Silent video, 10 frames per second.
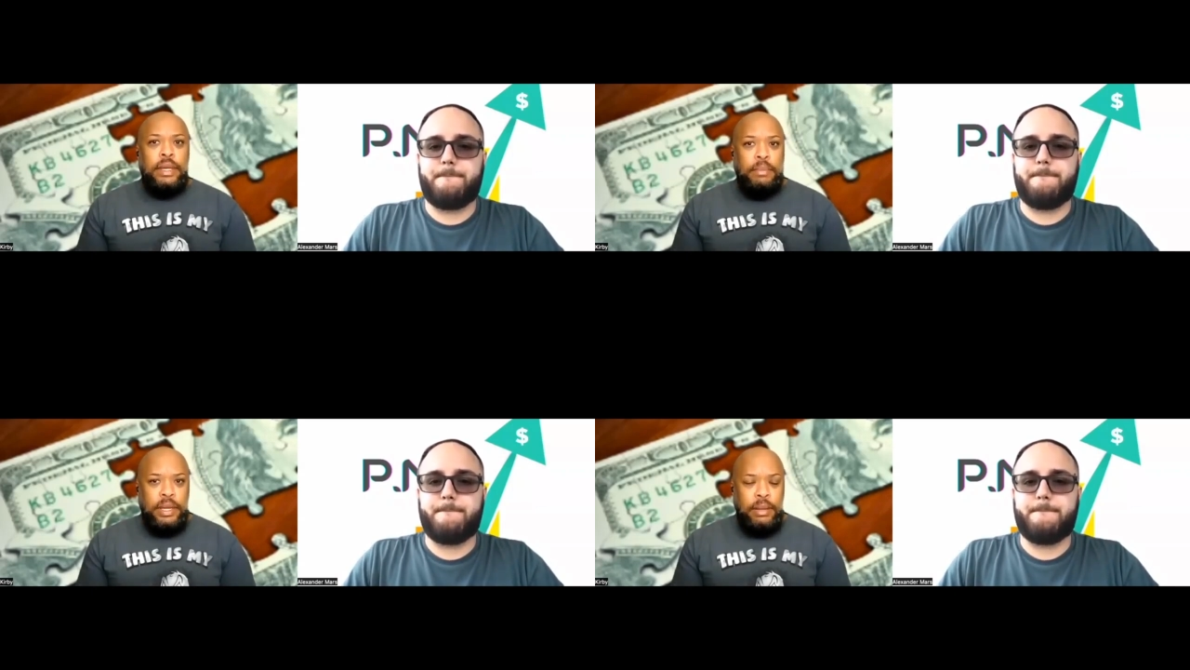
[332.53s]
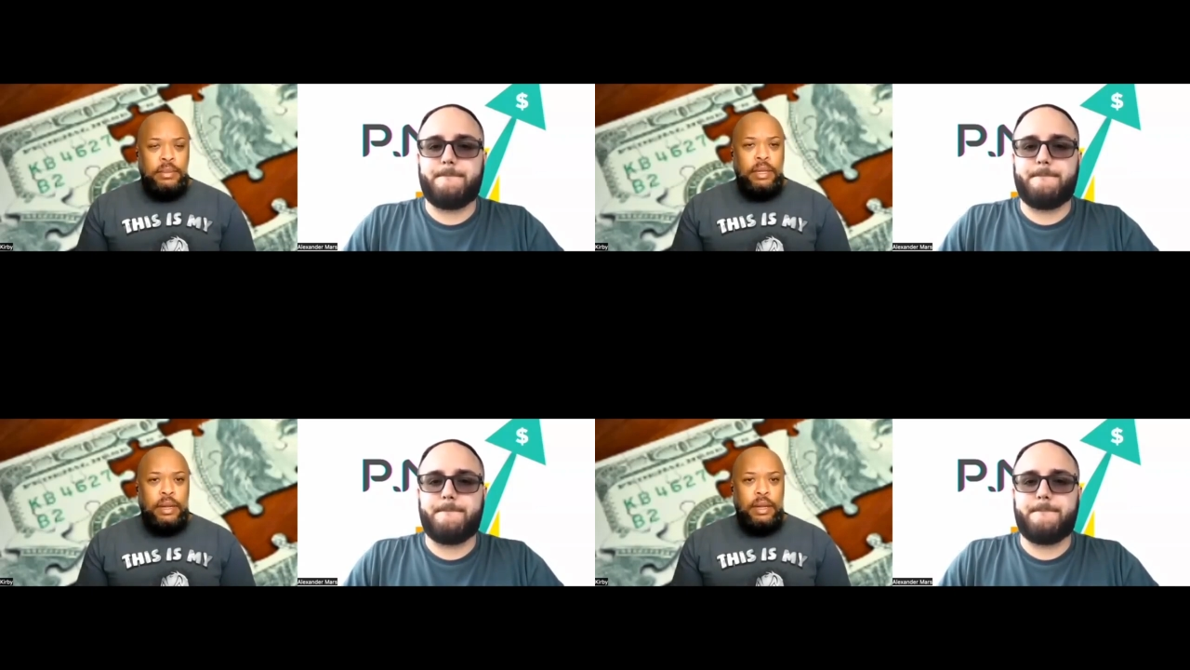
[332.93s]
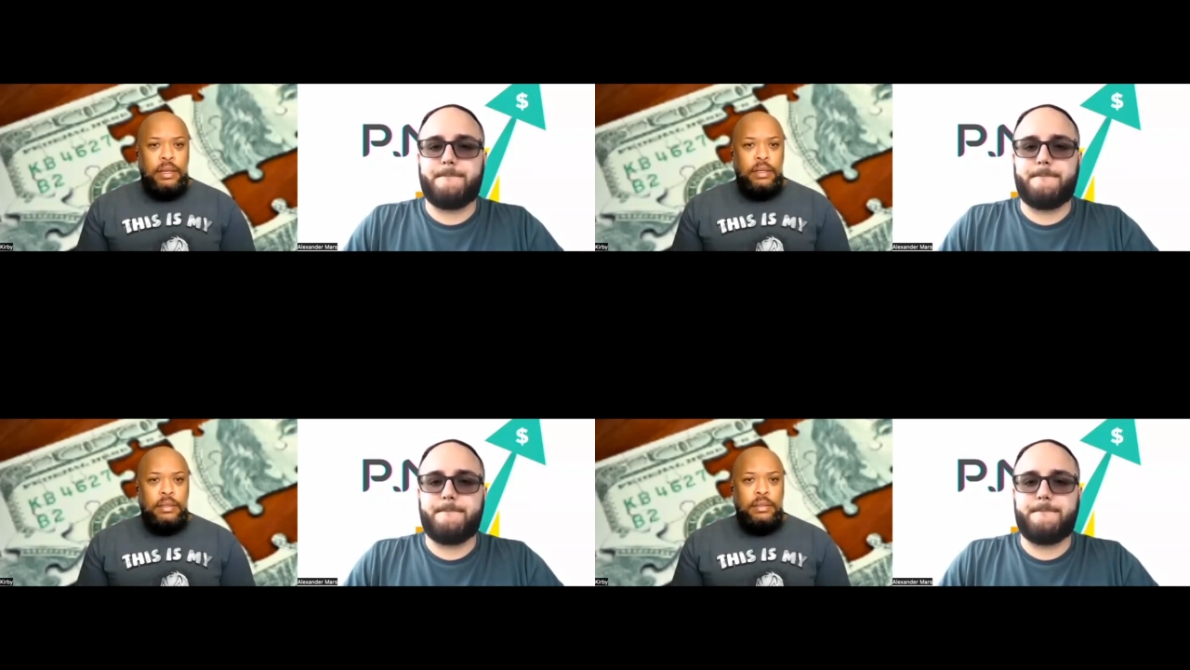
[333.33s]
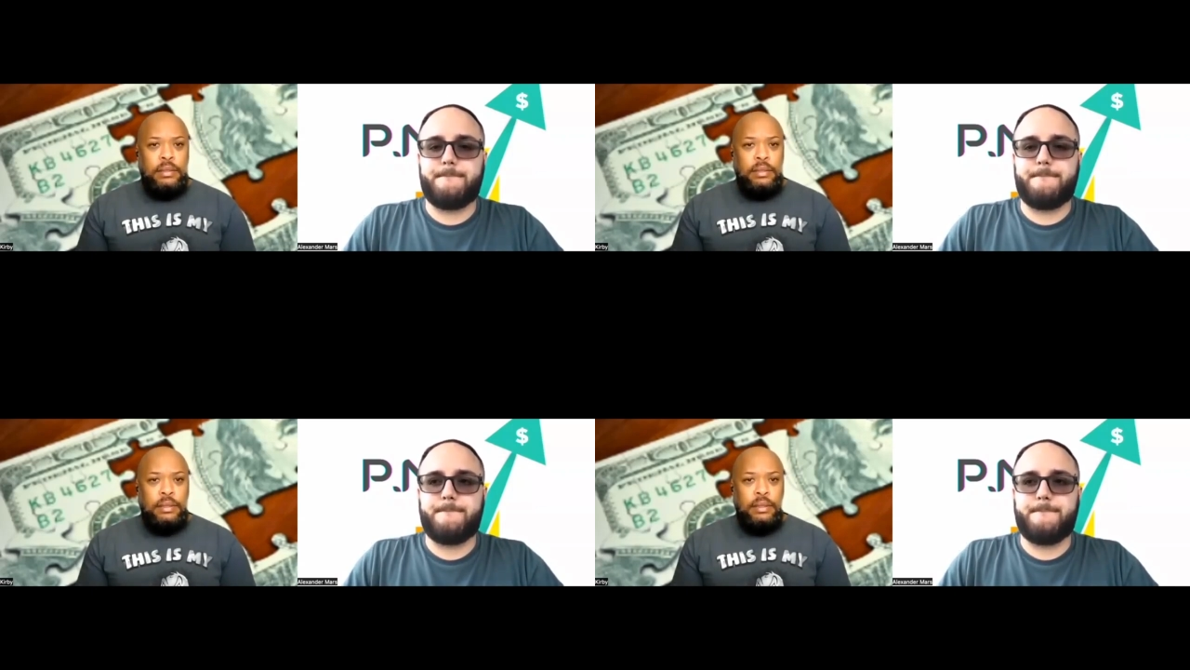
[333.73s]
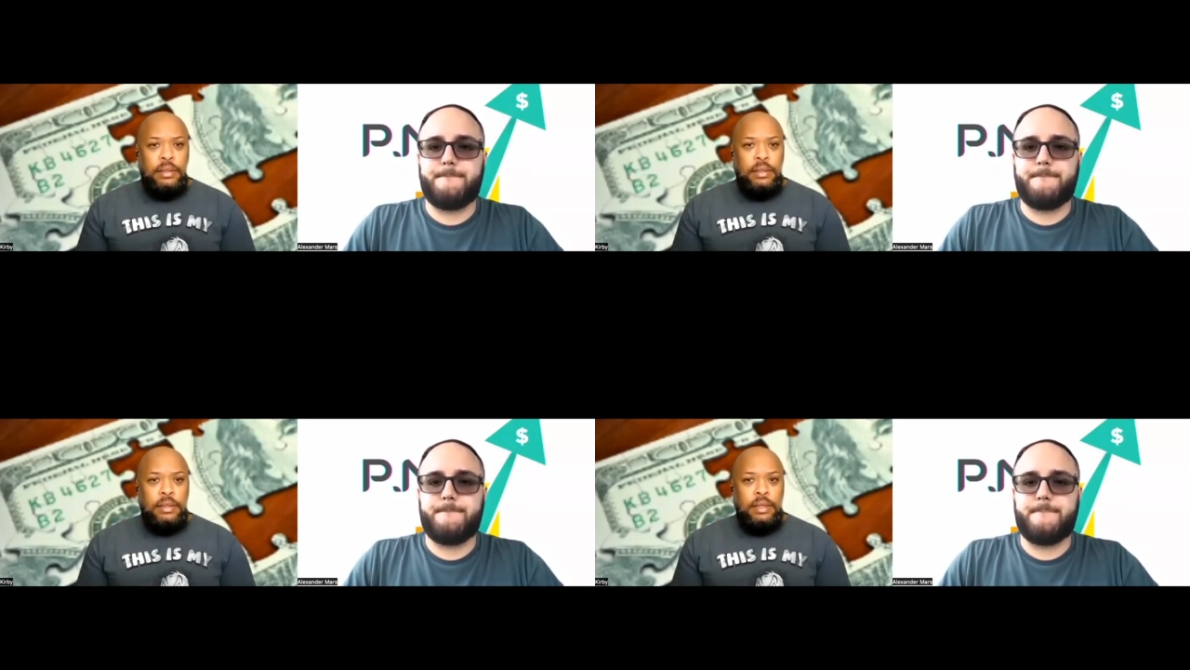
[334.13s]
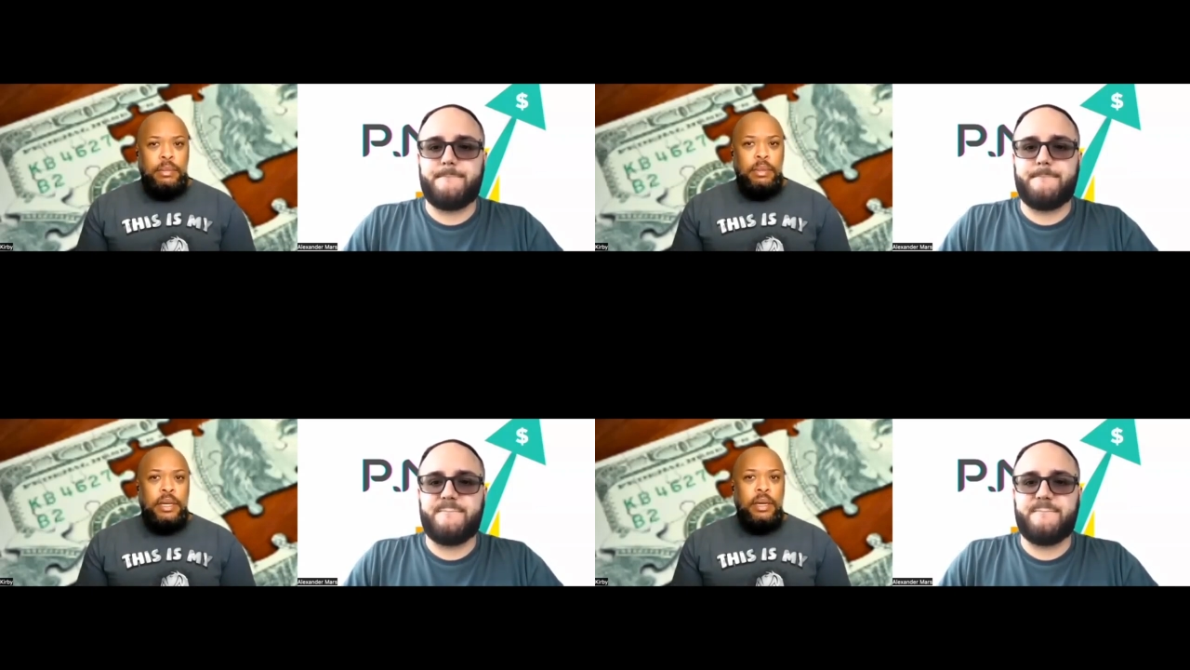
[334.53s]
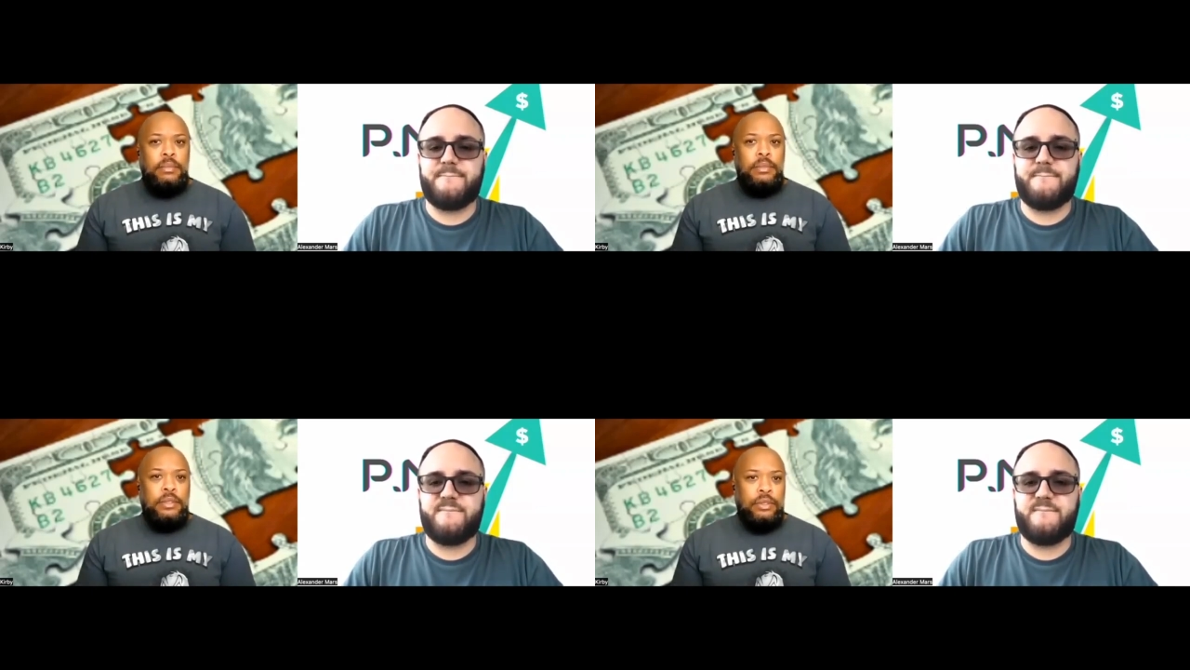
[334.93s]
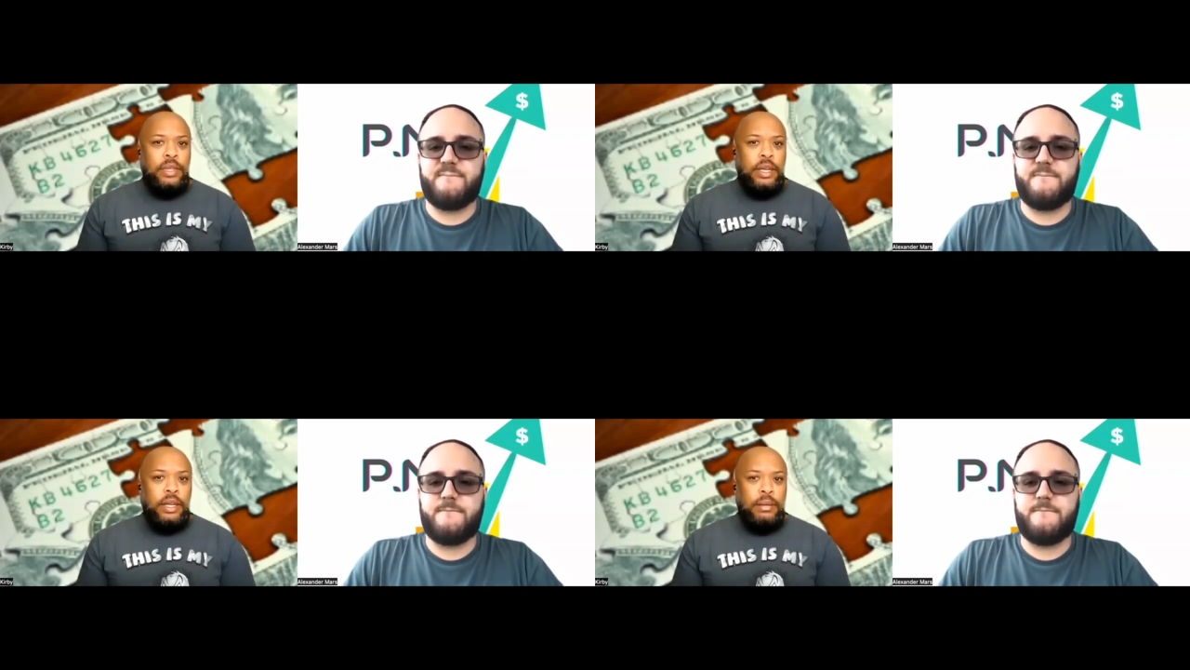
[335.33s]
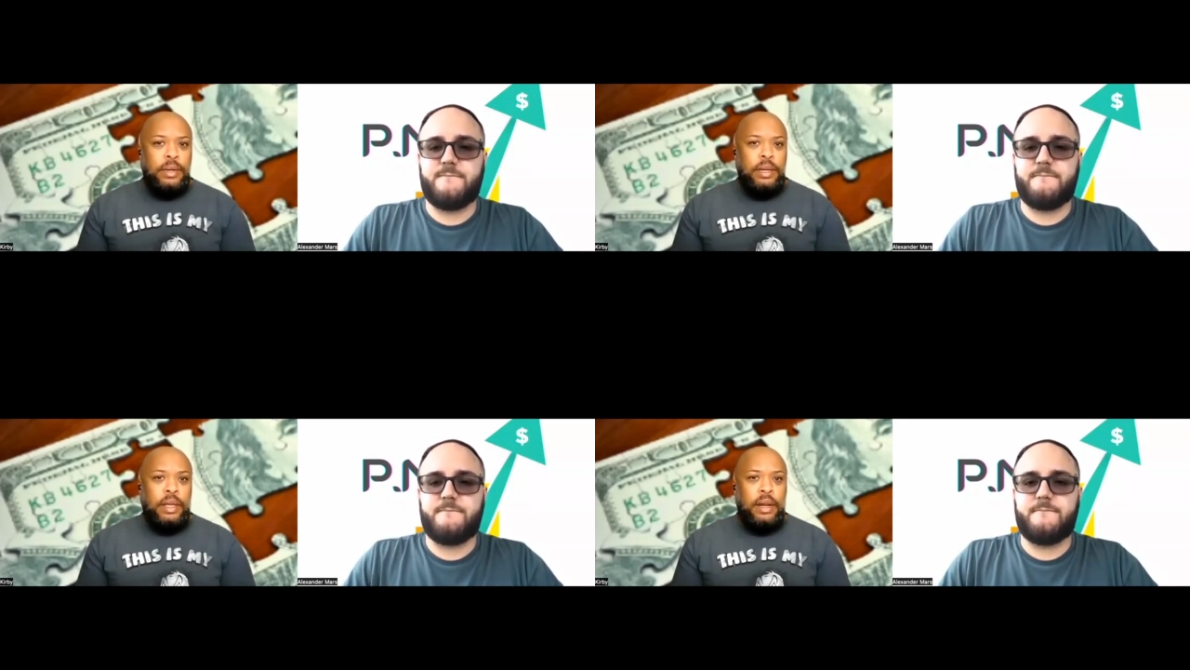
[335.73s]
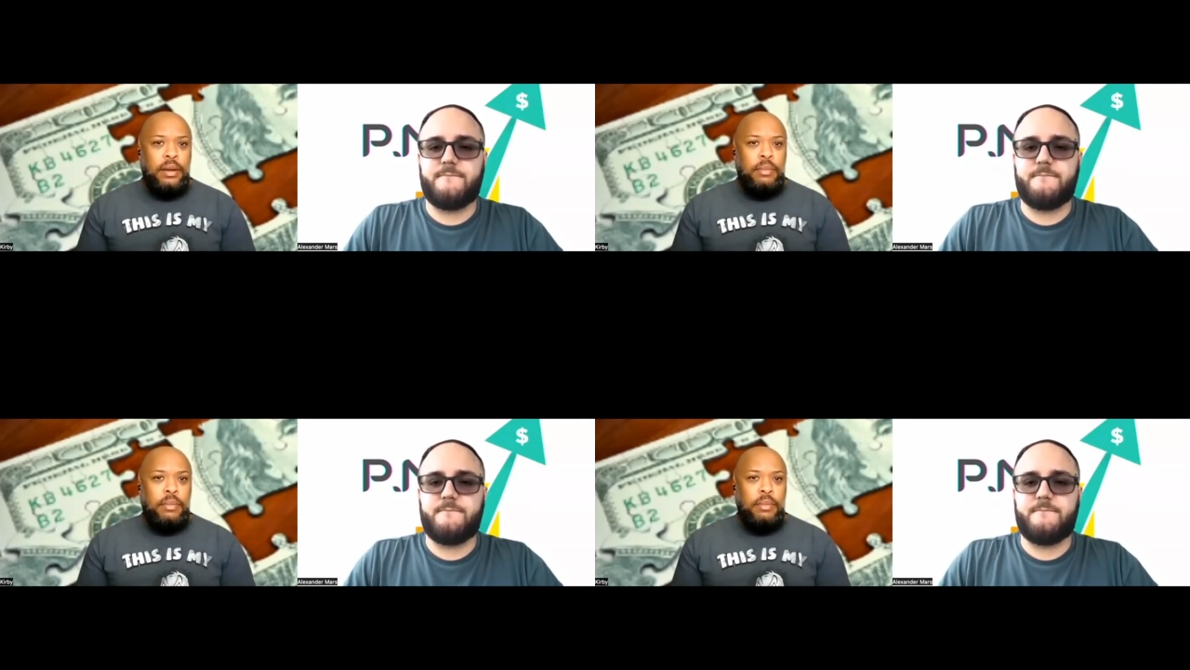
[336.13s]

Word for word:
Speaker 1: it becomes a headache. It becomes you taking the money out